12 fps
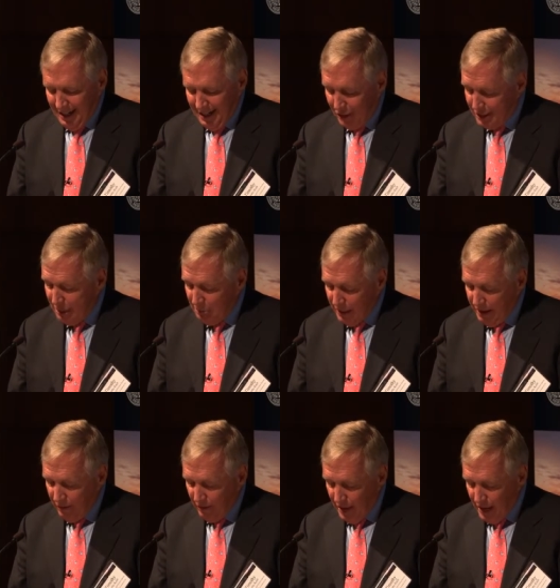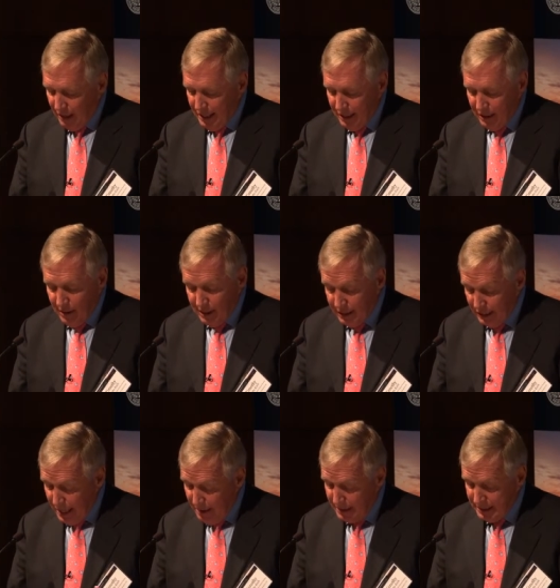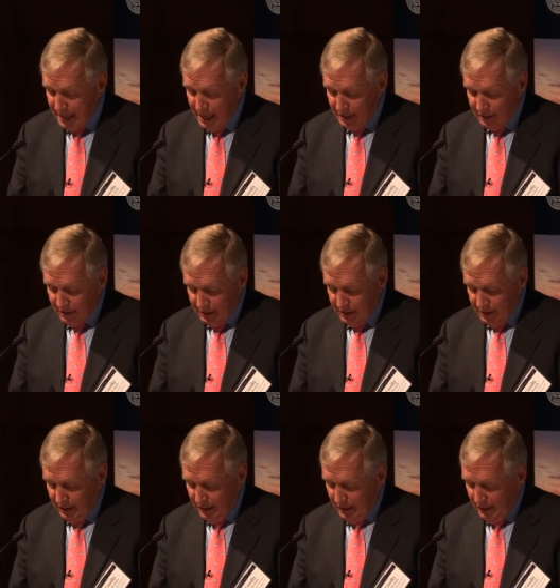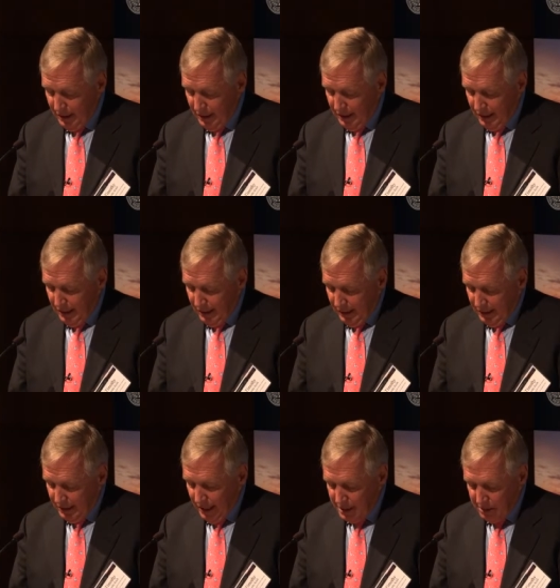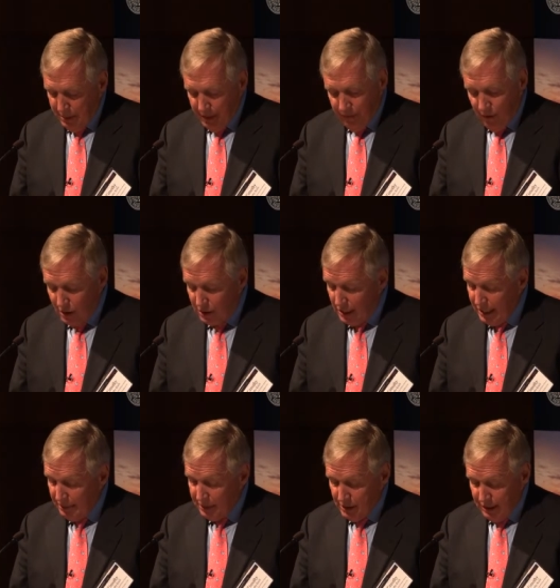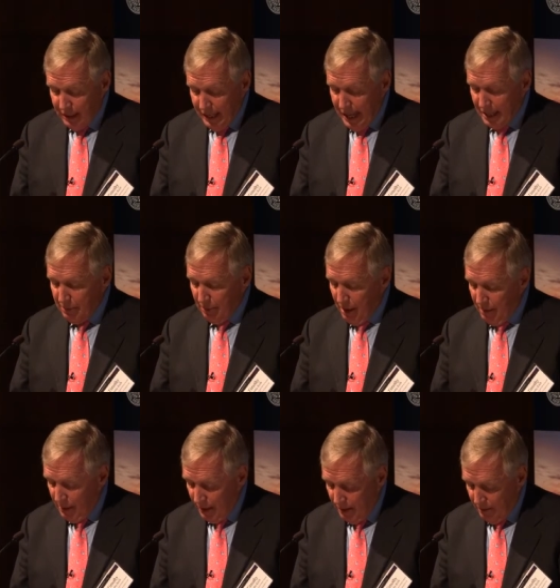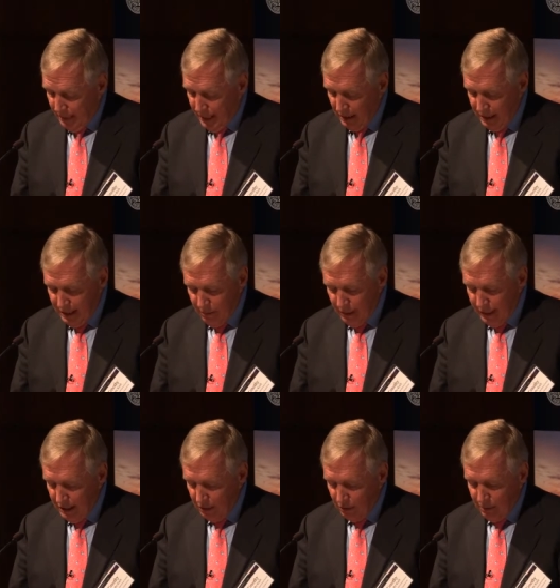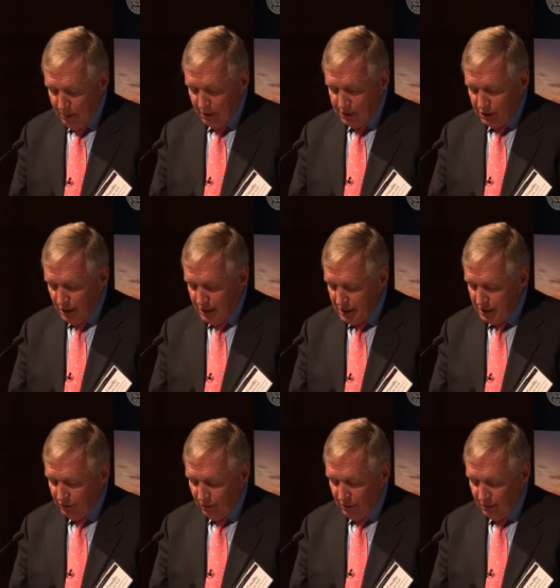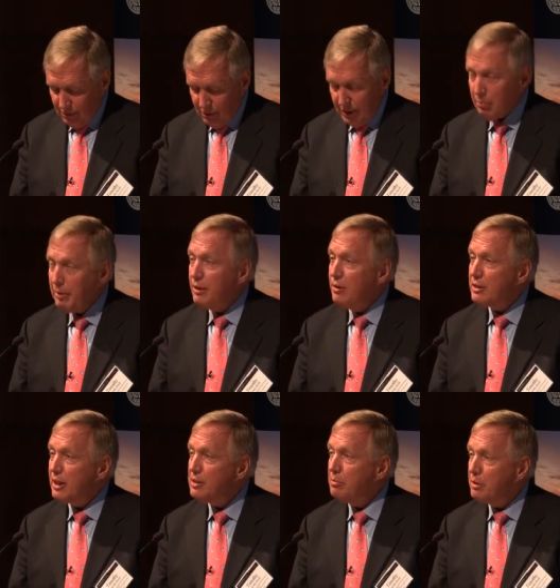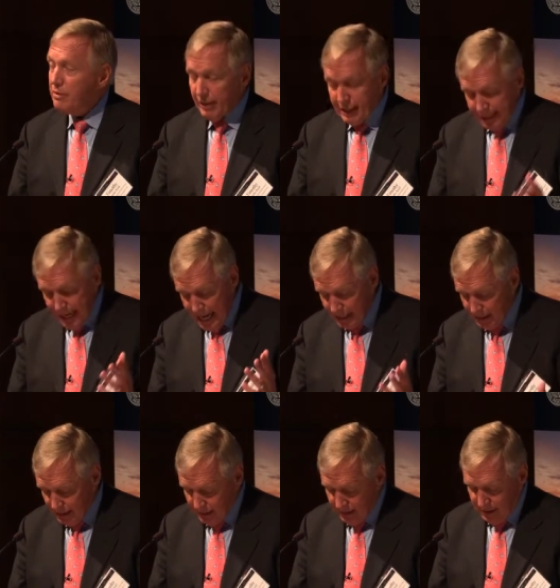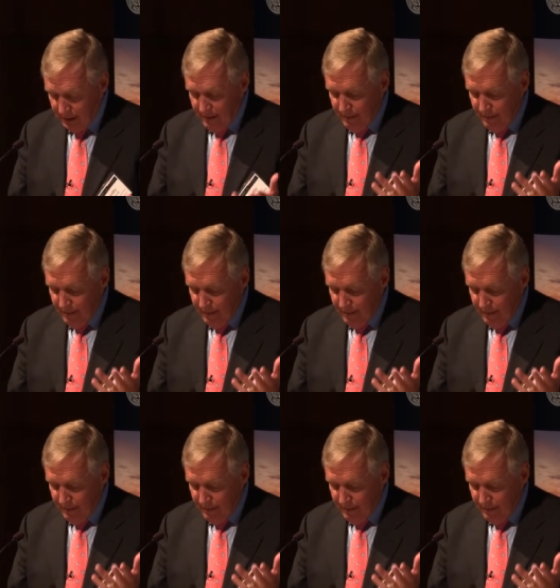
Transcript: Guilty plea for violating U.S. economic sanctions. They submitted false claims to the Ag Department. Penalty-related criminal charges for helping U.S. customers evade taxes.